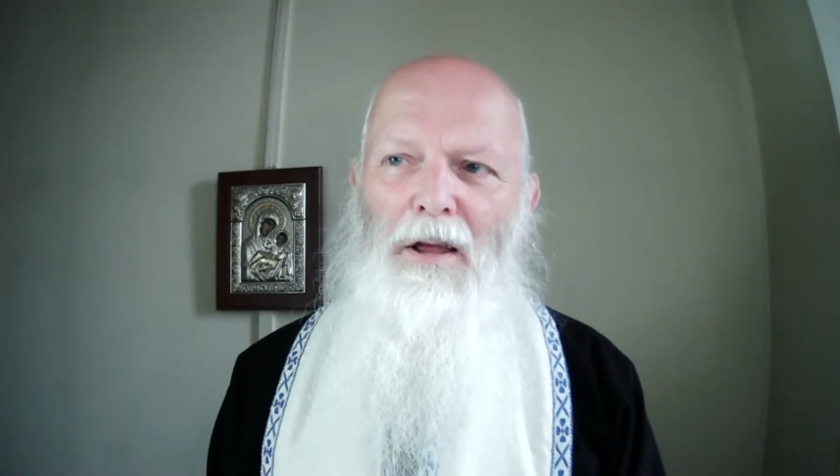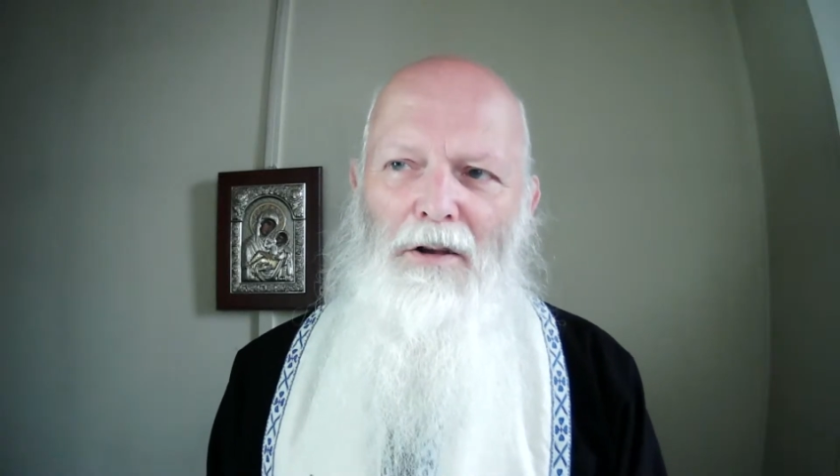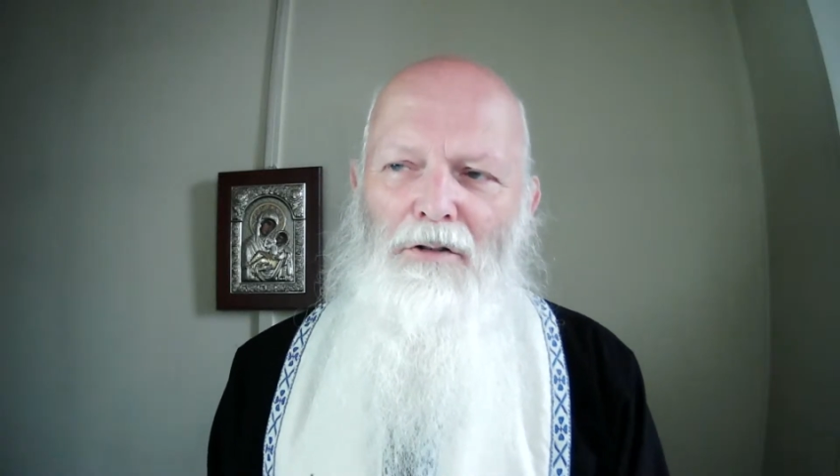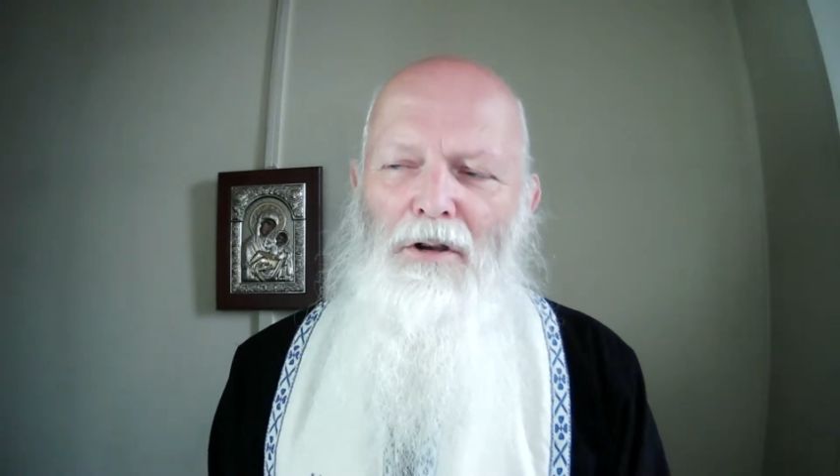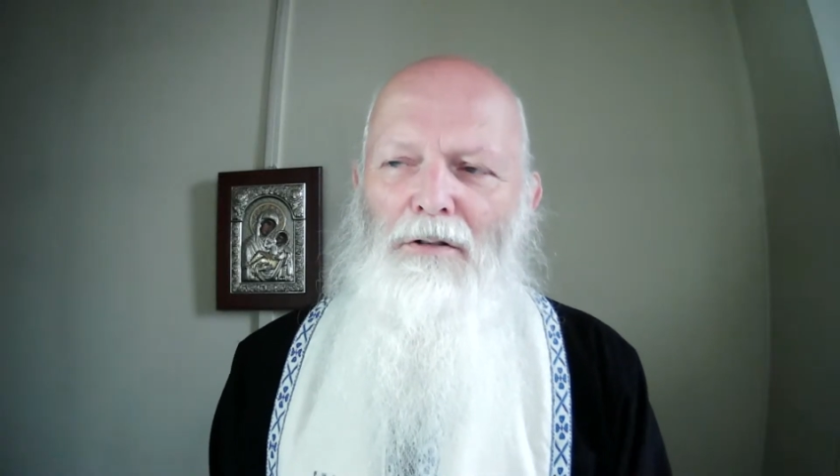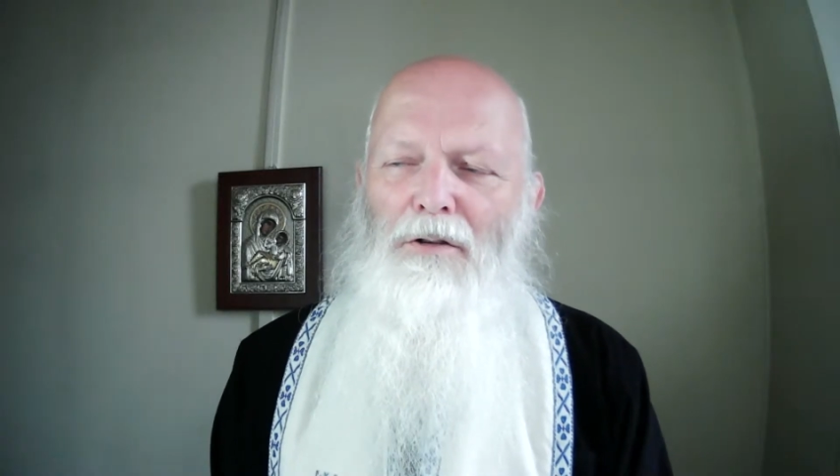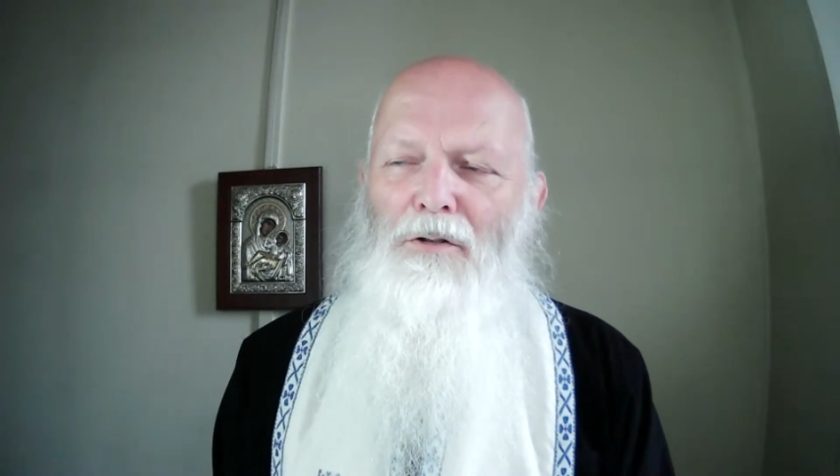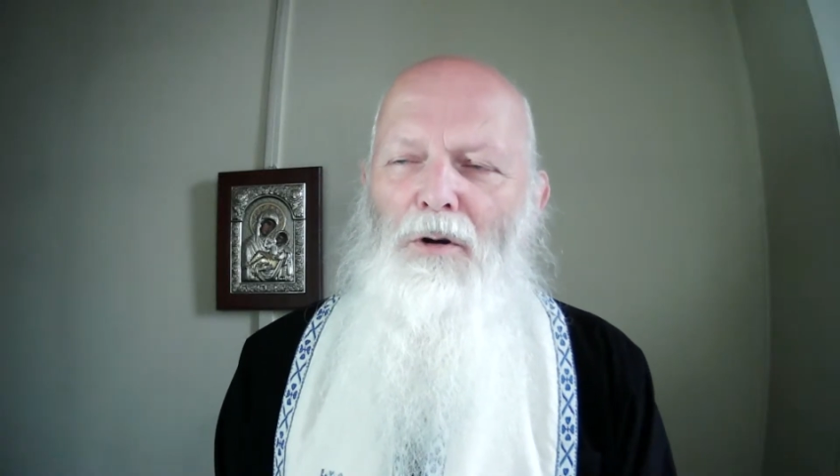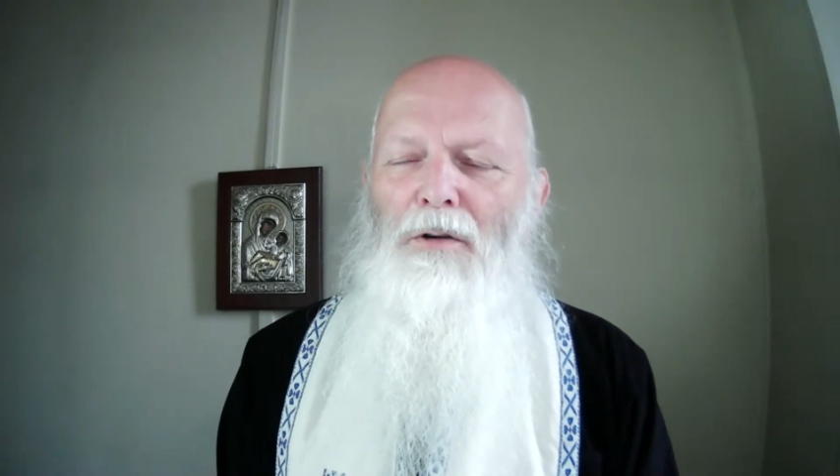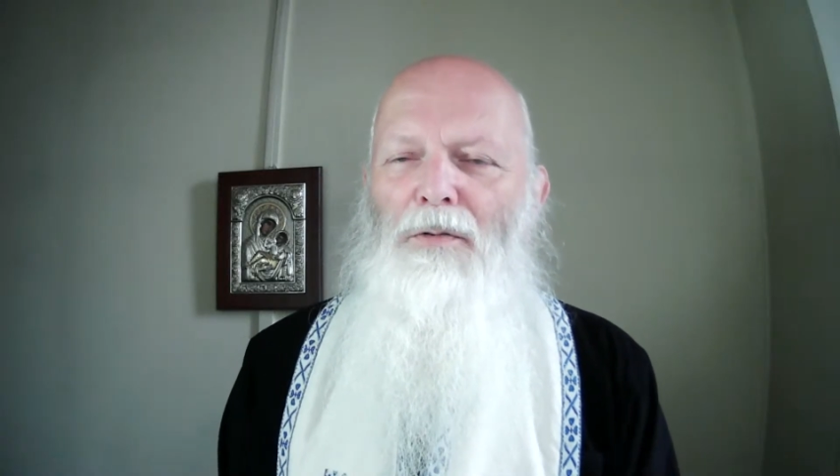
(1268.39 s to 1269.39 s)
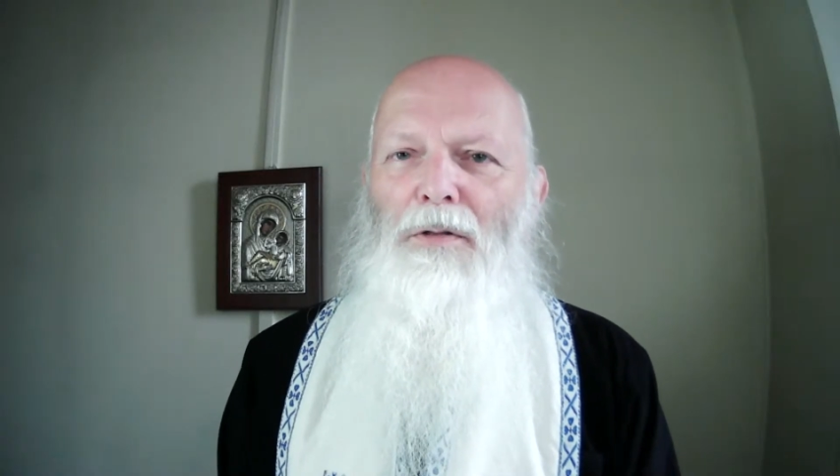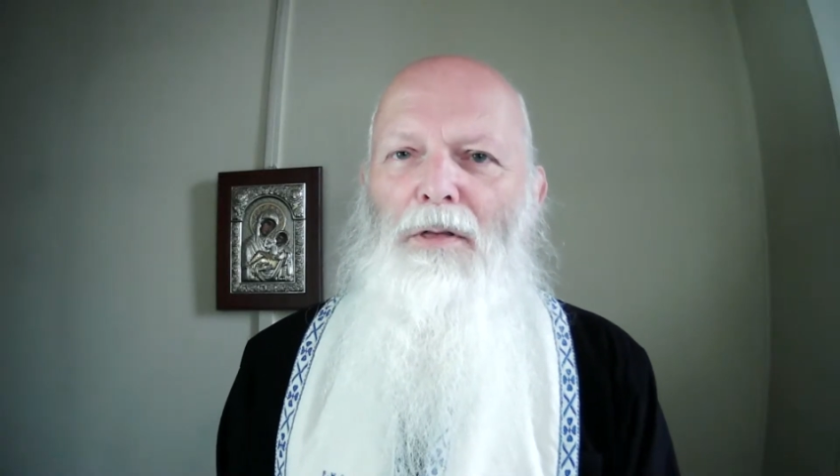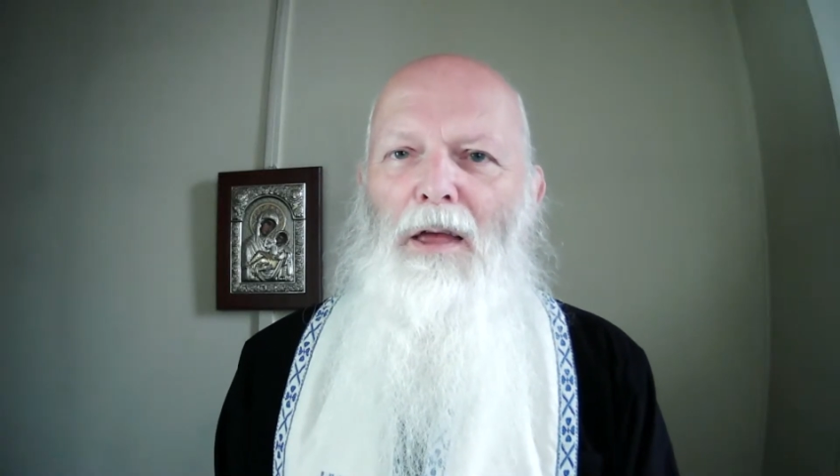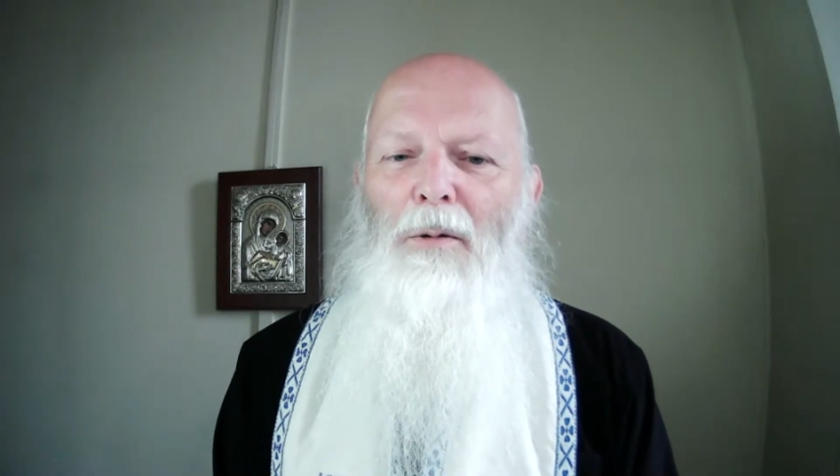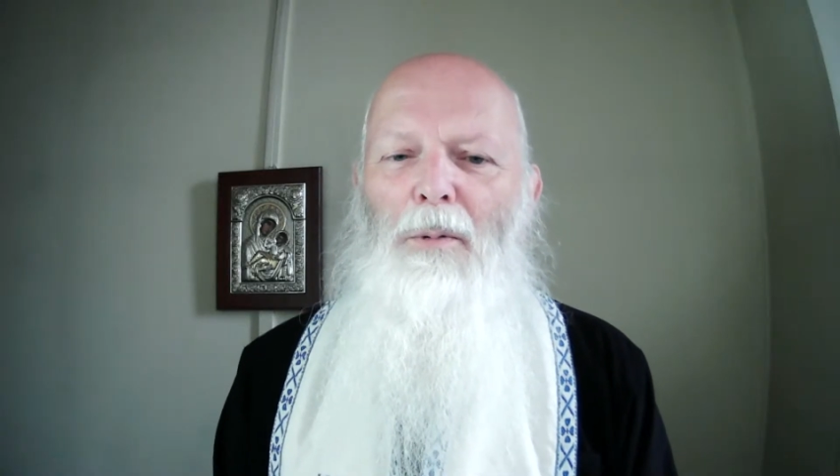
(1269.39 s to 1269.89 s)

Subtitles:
just a joyful thing.